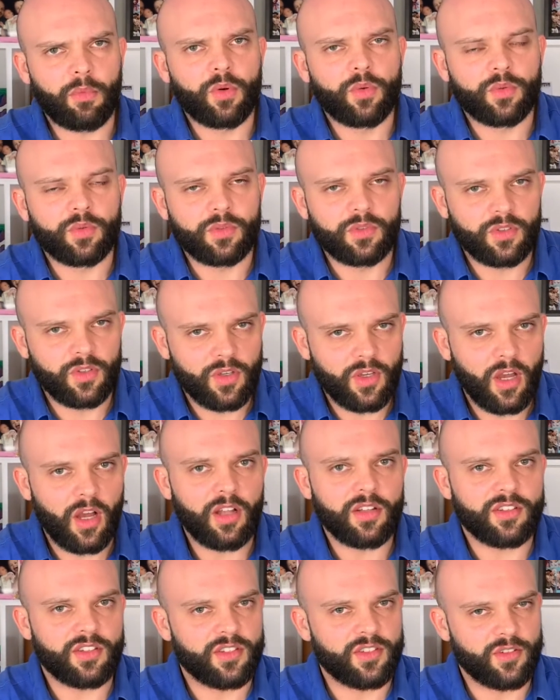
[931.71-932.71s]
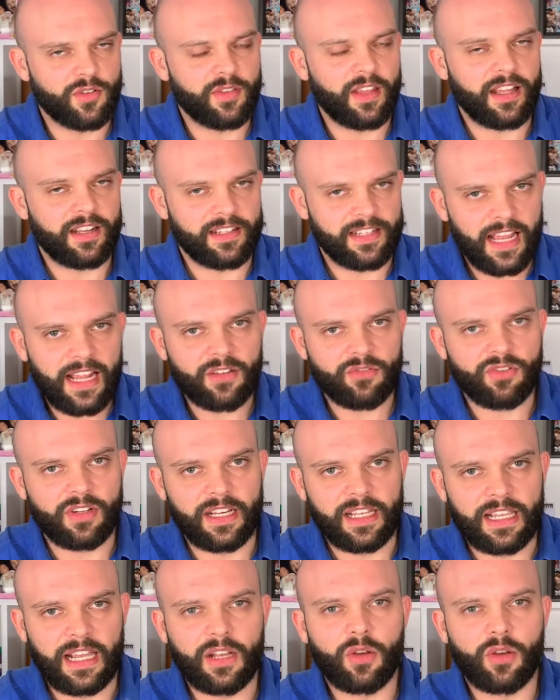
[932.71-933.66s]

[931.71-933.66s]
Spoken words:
Well, you can't just do that naturally,